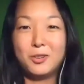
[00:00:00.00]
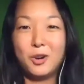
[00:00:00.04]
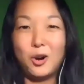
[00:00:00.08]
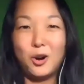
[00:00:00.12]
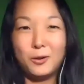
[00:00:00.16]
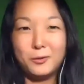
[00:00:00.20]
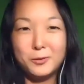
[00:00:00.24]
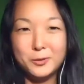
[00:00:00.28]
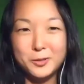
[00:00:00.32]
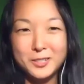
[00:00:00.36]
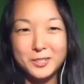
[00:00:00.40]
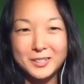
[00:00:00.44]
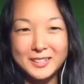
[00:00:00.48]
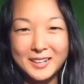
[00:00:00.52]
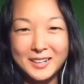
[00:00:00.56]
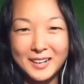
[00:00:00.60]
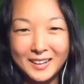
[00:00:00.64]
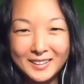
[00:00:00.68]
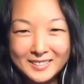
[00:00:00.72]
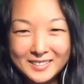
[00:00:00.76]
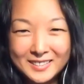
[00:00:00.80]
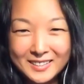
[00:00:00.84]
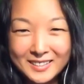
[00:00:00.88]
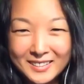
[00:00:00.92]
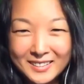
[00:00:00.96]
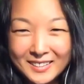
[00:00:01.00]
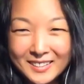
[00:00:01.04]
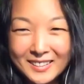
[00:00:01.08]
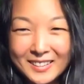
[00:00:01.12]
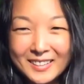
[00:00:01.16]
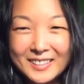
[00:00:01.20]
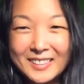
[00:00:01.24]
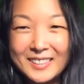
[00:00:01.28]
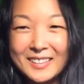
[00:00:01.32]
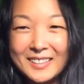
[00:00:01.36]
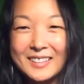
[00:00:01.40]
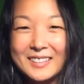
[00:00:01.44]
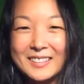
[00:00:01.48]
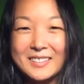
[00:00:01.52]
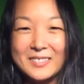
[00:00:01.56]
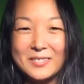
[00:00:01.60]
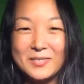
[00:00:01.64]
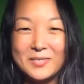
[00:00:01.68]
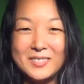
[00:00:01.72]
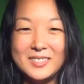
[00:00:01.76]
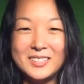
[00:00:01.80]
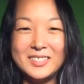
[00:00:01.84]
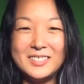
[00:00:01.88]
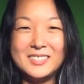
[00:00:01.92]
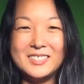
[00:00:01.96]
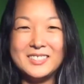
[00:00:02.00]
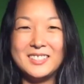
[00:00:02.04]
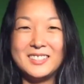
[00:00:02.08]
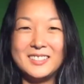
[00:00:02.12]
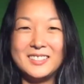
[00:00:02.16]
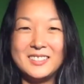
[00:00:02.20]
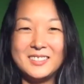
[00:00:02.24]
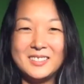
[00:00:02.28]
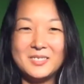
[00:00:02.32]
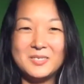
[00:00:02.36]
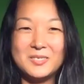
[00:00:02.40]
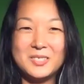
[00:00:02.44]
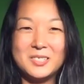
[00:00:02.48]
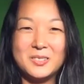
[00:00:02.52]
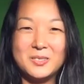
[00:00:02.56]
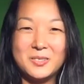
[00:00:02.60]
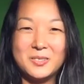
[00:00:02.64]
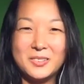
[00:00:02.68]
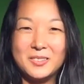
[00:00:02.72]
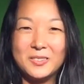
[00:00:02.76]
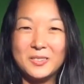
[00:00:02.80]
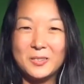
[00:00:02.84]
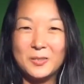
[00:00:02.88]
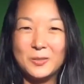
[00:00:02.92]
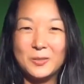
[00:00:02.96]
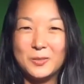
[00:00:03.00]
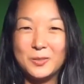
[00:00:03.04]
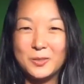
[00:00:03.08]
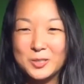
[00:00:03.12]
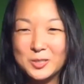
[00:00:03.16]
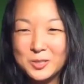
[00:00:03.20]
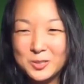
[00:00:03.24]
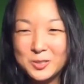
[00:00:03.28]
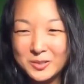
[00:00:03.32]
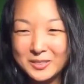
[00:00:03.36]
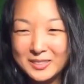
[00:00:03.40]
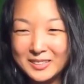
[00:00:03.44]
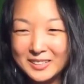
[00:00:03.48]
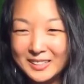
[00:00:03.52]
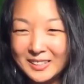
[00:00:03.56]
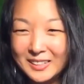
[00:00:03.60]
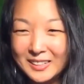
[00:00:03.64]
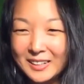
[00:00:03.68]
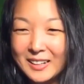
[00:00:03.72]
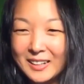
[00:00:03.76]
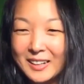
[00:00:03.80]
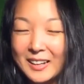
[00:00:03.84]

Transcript: offer a kata at the end of teachings, we're doing so virtually.